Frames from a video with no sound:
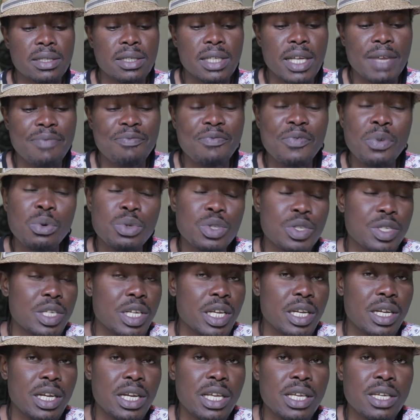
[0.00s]

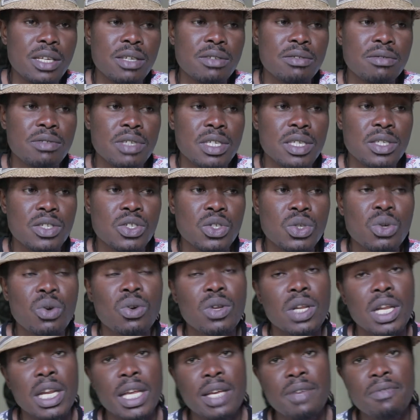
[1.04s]
unfortunately, he's
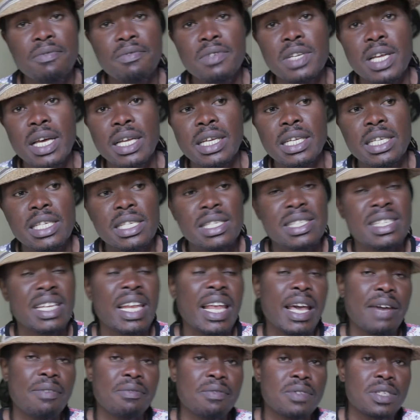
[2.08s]
short-lived and he's
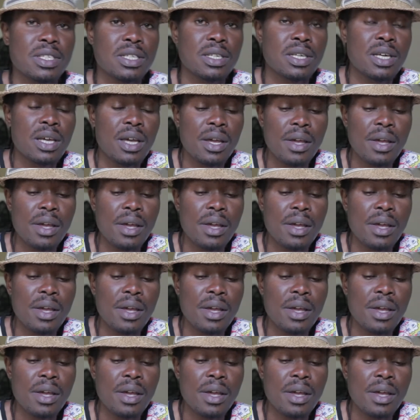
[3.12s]
left.